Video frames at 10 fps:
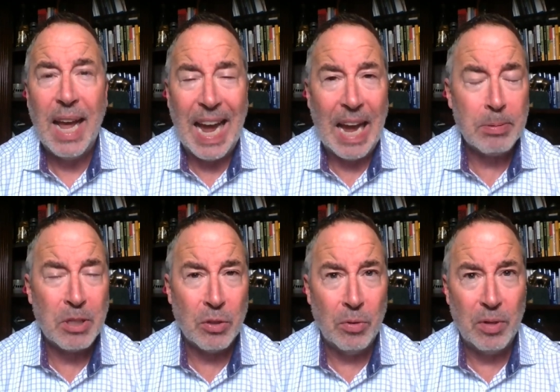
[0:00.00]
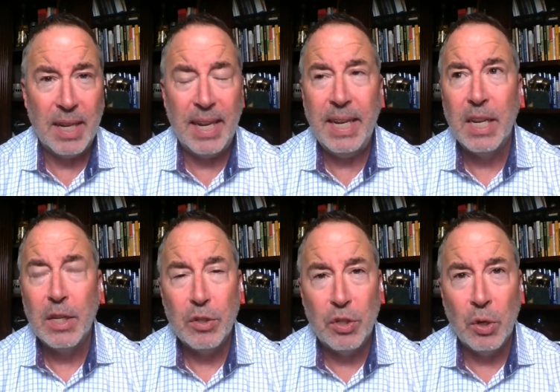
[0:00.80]
absolutely
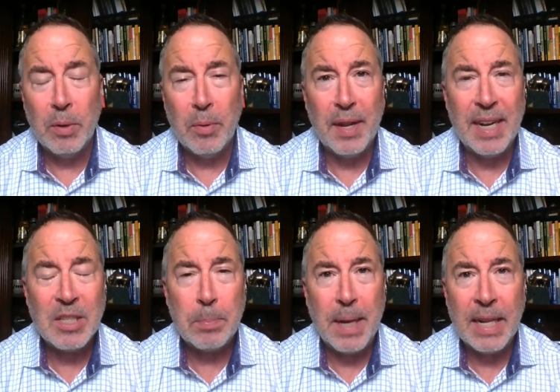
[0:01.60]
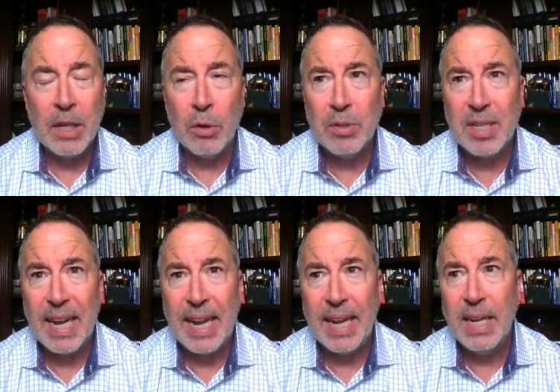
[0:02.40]
do it with an SBA loan
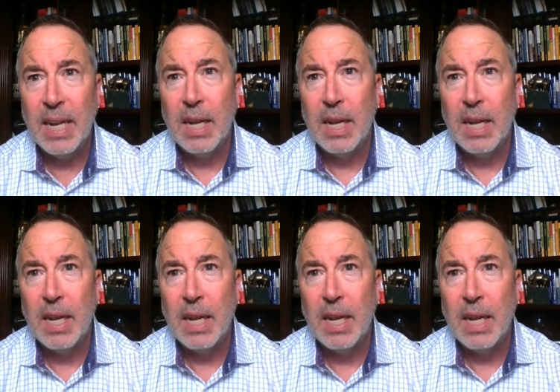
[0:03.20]
today.